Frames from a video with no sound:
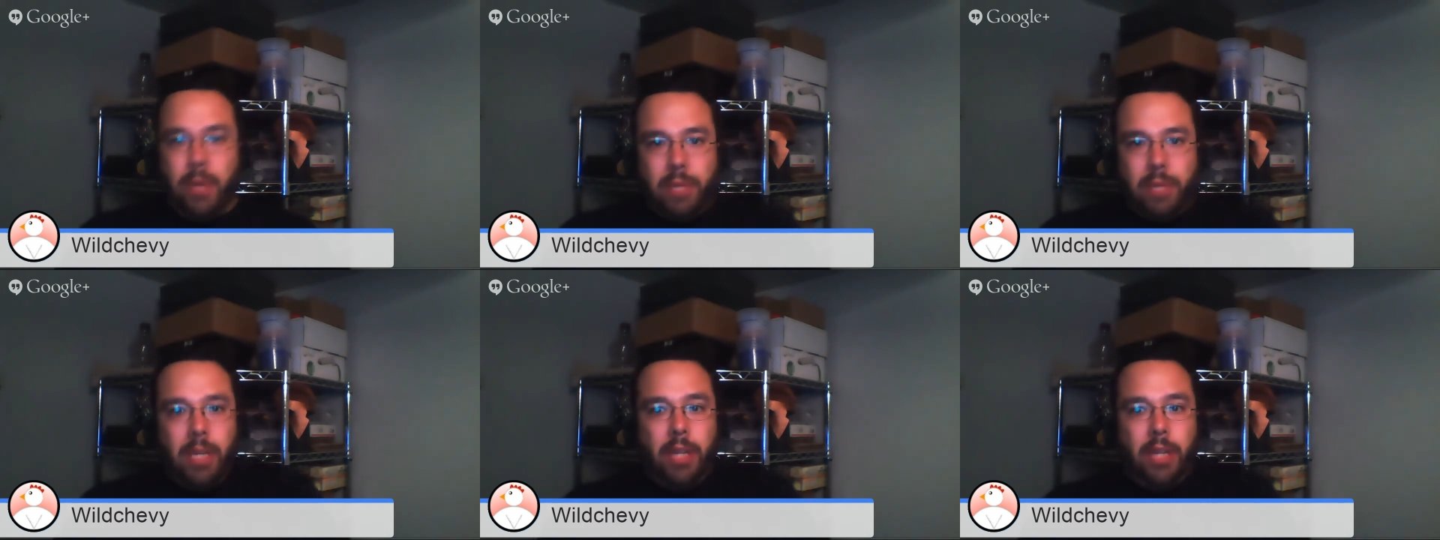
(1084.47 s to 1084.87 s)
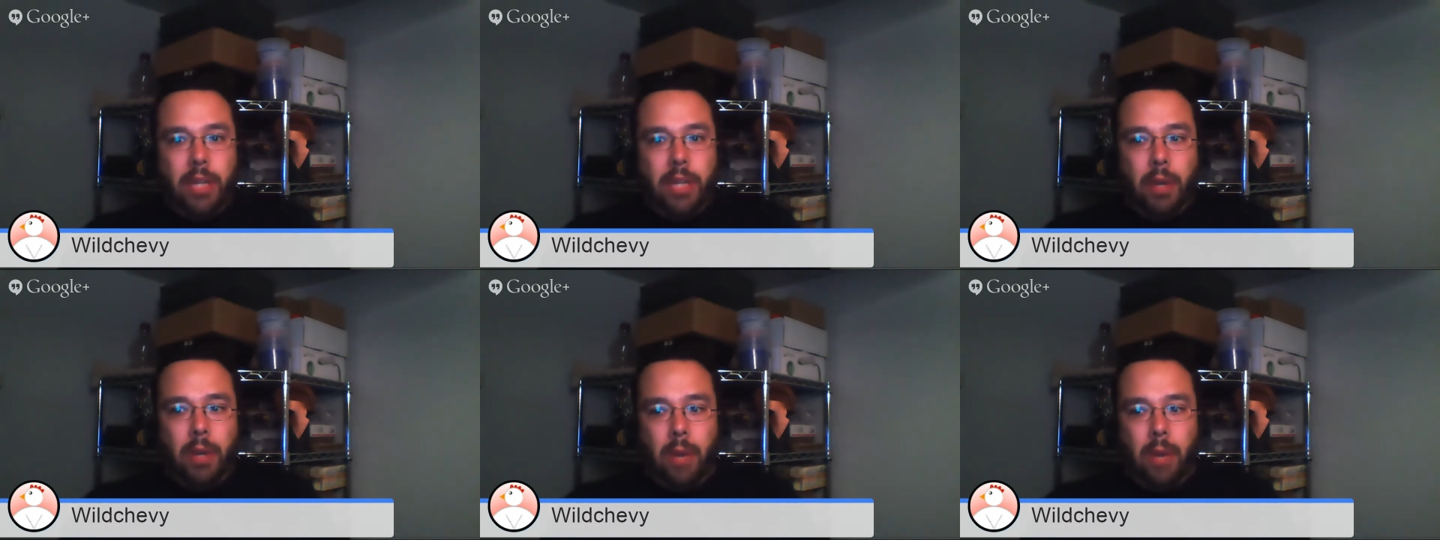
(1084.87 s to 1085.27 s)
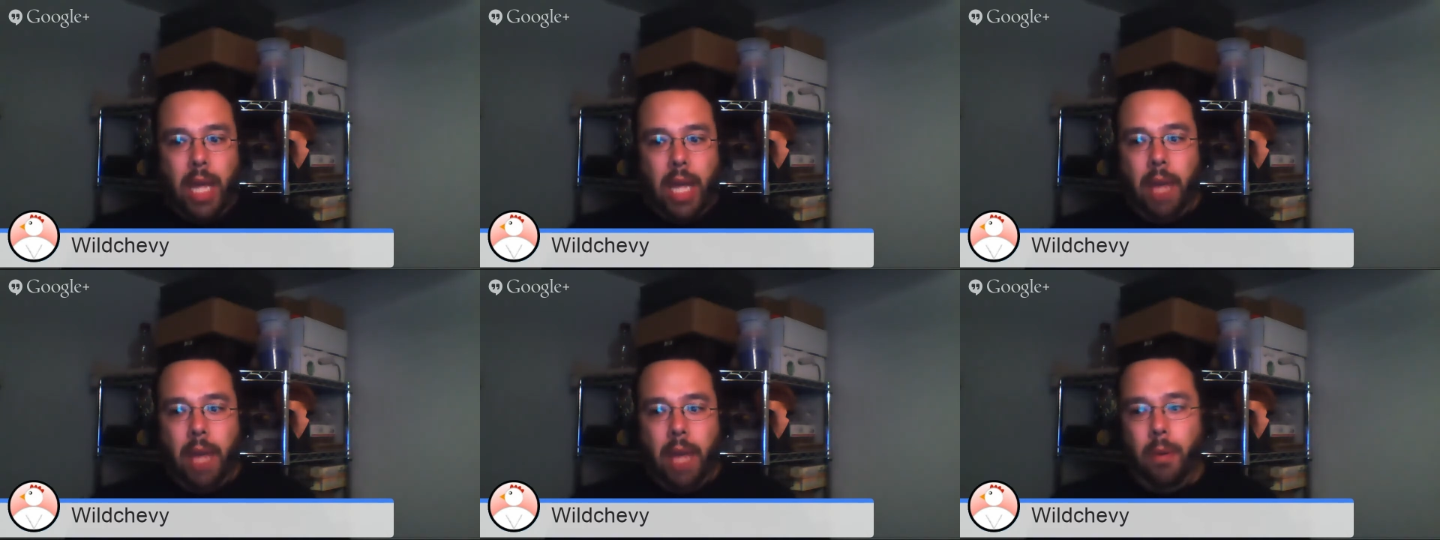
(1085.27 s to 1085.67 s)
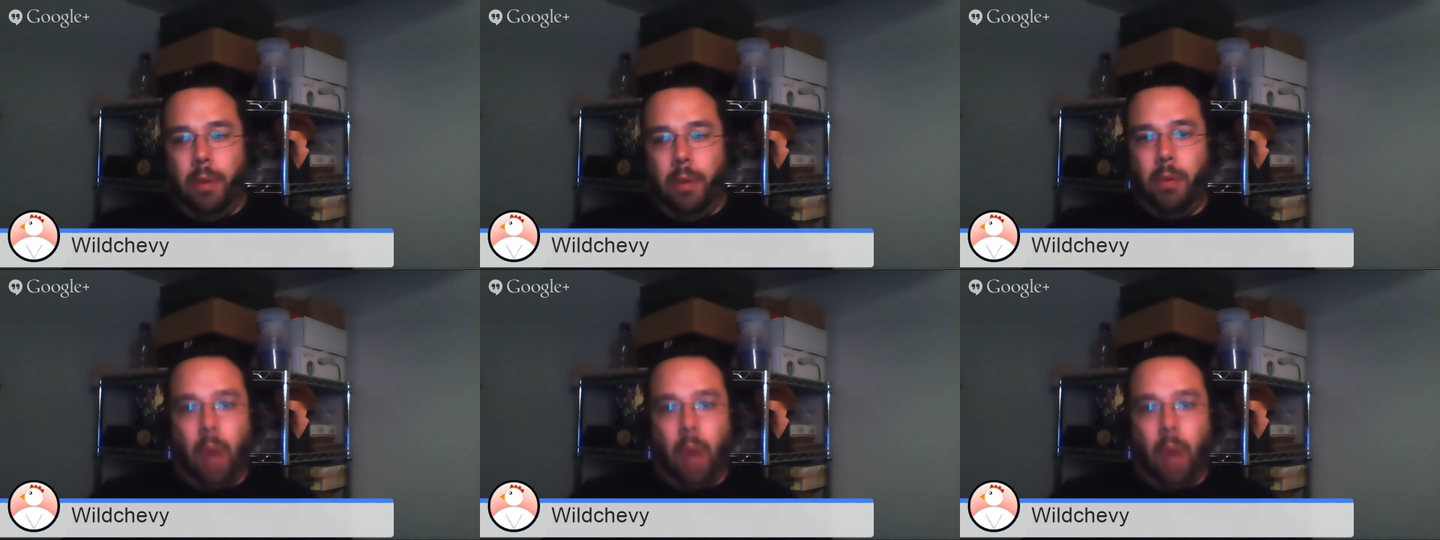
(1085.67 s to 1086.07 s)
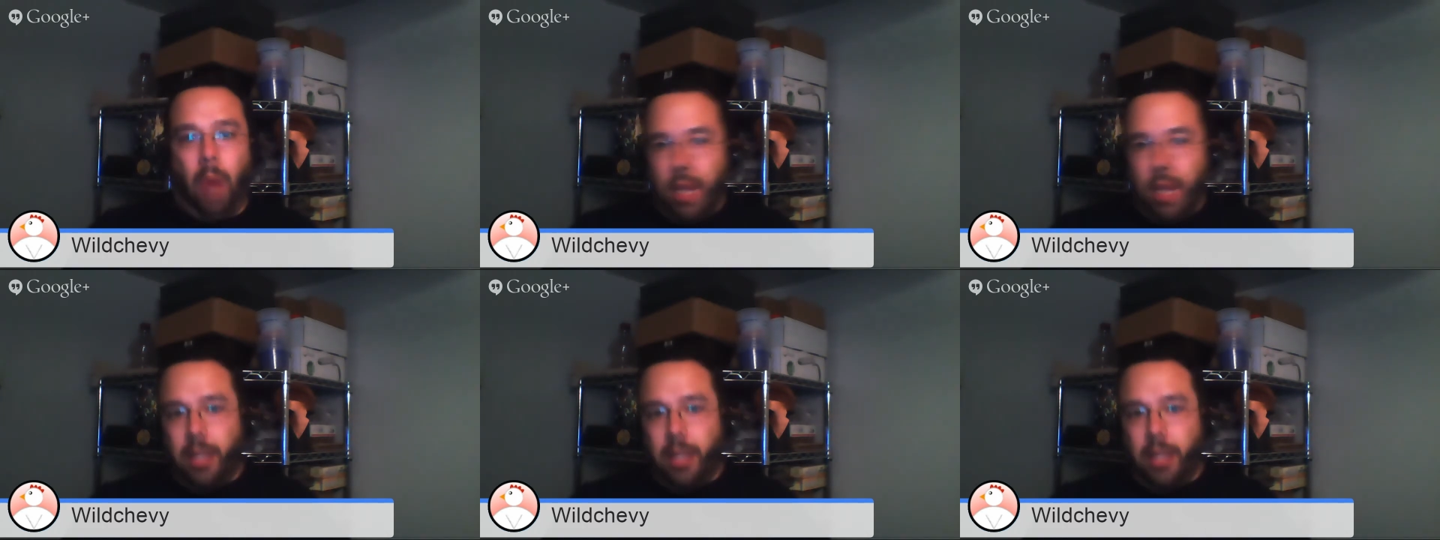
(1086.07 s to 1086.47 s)
really doing what he wanted to
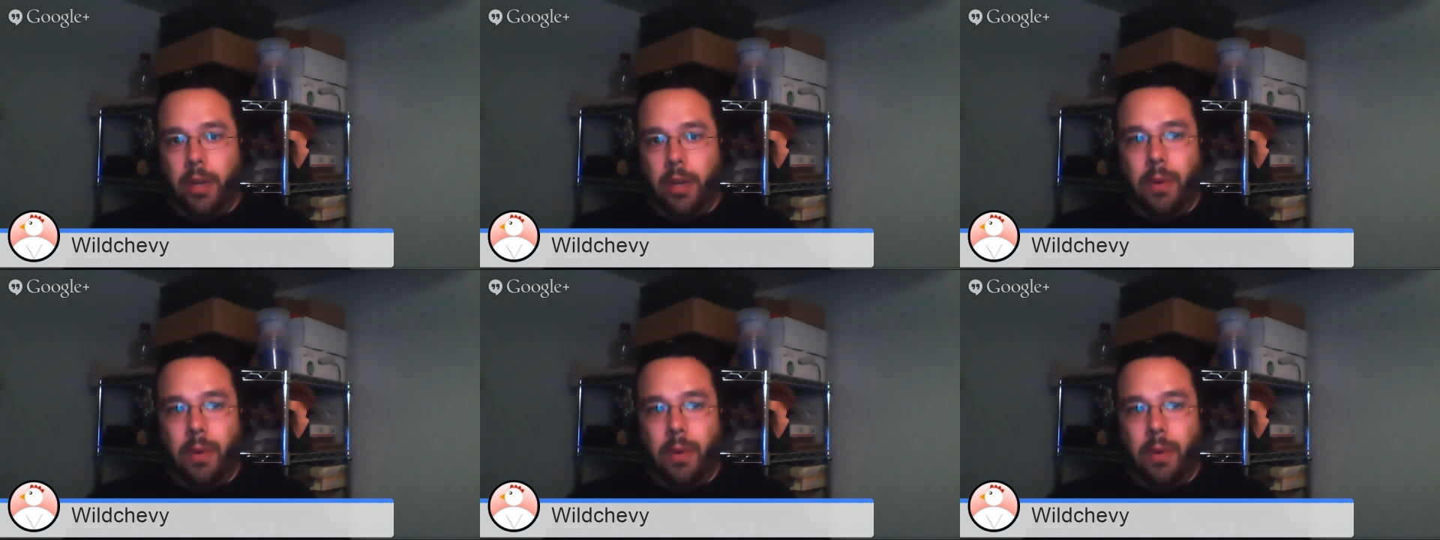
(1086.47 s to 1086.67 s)
do.